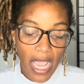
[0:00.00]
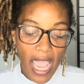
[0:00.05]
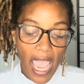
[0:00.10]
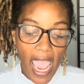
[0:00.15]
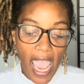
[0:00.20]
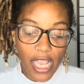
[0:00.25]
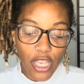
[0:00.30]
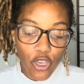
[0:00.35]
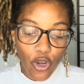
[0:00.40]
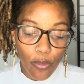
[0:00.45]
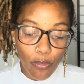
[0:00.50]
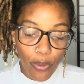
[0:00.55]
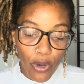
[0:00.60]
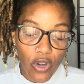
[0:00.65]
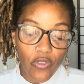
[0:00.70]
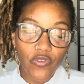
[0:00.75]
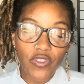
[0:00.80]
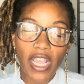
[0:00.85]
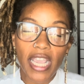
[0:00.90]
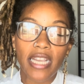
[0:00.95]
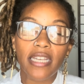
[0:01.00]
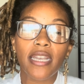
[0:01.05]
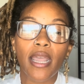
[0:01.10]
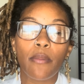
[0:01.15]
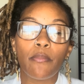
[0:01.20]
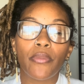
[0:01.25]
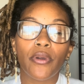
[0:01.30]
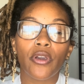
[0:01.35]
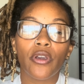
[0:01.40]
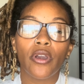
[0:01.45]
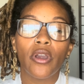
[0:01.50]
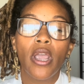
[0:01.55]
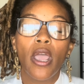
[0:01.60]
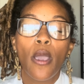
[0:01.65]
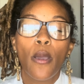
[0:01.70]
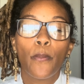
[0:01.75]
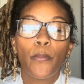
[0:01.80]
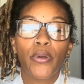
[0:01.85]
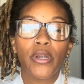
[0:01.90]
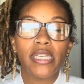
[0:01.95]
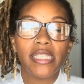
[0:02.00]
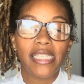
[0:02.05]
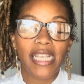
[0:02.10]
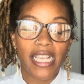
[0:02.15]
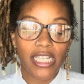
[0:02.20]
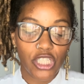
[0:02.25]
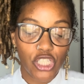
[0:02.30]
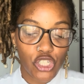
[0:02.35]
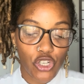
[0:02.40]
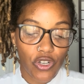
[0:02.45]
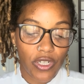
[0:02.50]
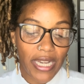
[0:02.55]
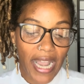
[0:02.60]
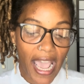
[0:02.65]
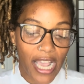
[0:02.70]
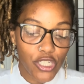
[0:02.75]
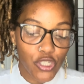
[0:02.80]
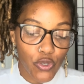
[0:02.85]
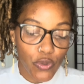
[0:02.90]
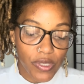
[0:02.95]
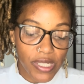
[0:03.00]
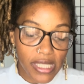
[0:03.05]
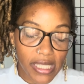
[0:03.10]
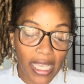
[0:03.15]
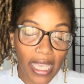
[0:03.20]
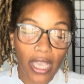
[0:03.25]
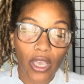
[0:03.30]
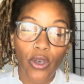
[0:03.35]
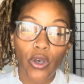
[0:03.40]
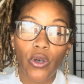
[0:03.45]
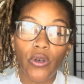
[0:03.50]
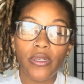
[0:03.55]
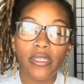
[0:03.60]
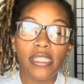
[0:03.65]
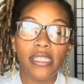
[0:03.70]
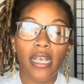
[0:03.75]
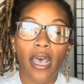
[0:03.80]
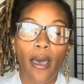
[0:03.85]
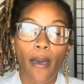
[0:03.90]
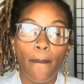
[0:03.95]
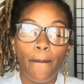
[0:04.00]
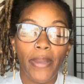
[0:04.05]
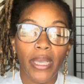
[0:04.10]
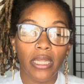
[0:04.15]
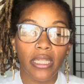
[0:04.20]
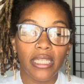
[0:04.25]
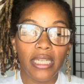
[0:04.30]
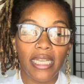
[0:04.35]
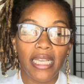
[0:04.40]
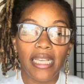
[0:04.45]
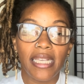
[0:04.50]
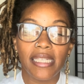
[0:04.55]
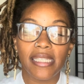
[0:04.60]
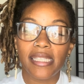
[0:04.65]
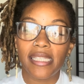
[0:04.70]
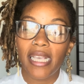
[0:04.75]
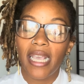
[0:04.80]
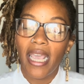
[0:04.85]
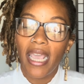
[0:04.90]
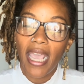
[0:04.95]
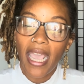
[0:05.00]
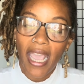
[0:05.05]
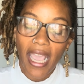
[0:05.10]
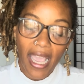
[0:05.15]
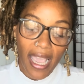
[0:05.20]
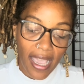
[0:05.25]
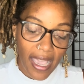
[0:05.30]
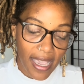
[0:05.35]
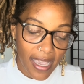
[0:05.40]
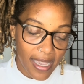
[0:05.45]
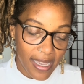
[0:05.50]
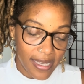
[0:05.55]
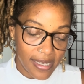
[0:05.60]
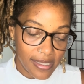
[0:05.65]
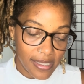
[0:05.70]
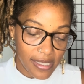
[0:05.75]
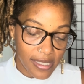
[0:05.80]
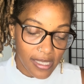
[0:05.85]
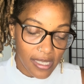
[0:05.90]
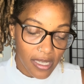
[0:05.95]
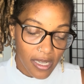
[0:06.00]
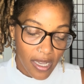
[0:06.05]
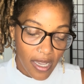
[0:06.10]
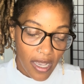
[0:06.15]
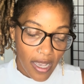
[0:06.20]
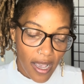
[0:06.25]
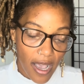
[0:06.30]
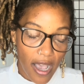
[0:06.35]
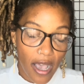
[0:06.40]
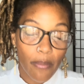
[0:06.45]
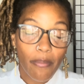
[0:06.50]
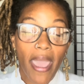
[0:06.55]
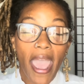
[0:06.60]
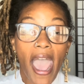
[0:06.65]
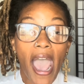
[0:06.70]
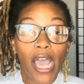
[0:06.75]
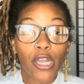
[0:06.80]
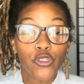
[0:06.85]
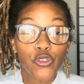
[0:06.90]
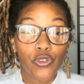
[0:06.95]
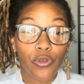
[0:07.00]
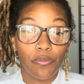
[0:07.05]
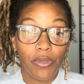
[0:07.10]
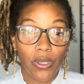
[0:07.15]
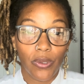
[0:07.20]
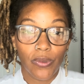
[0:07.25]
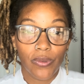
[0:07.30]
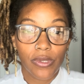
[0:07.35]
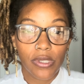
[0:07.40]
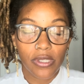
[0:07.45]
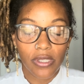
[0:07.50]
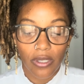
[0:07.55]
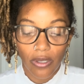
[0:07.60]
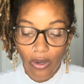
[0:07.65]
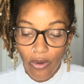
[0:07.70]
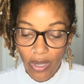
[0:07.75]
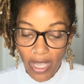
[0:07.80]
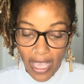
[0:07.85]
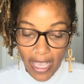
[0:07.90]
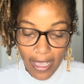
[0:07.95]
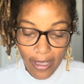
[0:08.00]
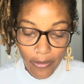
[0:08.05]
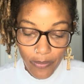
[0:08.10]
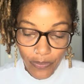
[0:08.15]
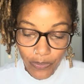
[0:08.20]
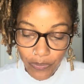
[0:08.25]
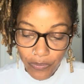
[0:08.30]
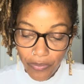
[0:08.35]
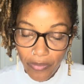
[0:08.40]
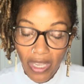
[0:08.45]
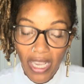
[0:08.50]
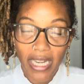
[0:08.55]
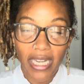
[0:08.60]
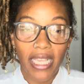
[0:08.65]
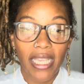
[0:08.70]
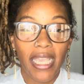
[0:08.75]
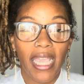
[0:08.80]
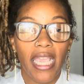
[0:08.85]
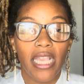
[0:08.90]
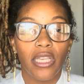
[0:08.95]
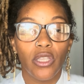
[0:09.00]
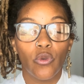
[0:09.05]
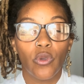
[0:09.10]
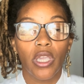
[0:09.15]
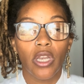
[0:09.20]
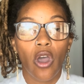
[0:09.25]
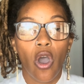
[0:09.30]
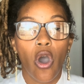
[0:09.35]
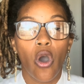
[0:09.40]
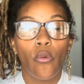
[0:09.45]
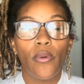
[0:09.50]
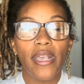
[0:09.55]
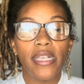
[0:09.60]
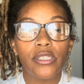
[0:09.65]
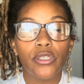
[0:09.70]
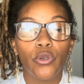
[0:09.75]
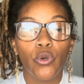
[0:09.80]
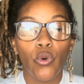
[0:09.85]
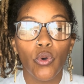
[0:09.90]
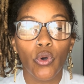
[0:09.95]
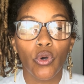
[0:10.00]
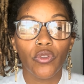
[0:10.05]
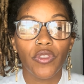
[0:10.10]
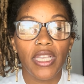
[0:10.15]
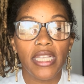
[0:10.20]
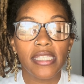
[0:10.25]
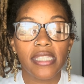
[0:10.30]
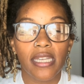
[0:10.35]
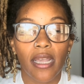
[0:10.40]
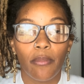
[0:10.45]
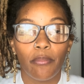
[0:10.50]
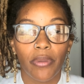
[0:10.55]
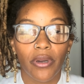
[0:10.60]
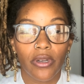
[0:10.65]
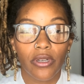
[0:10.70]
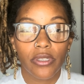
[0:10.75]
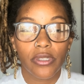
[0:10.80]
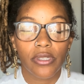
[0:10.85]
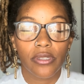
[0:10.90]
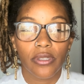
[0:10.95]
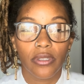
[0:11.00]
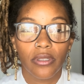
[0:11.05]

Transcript: And your birth date number presents your natural skills, abilities, and attributes, okay? And again, you can always Google these numbers.